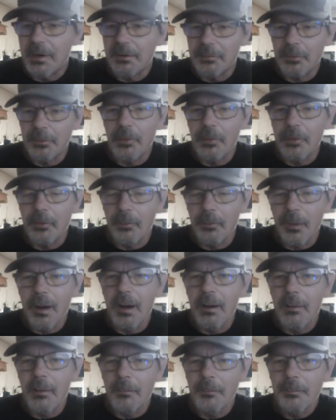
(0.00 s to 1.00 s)
And he gave
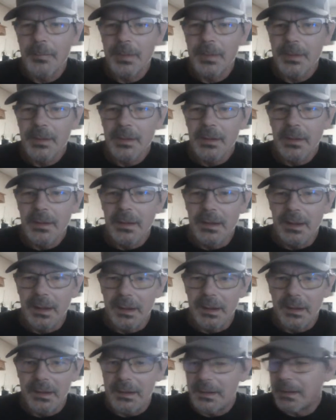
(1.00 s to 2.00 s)
us permission to go check
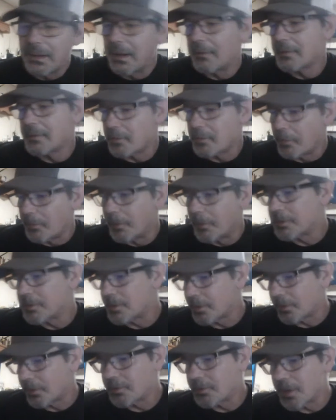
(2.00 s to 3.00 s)
out the 2 cabins that
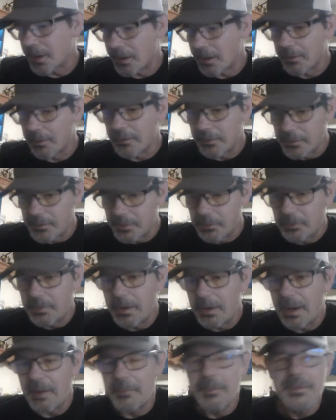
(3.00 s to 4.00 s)
he has already
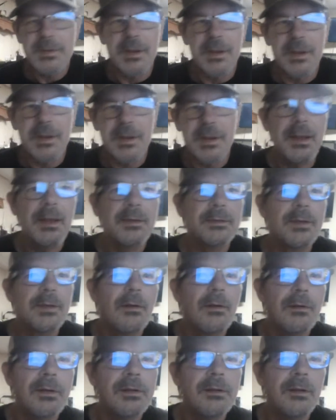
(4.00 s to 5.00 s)
done. Hi, Betty Bird
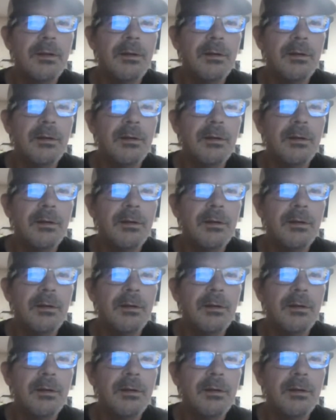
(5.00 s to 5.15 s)
Brown.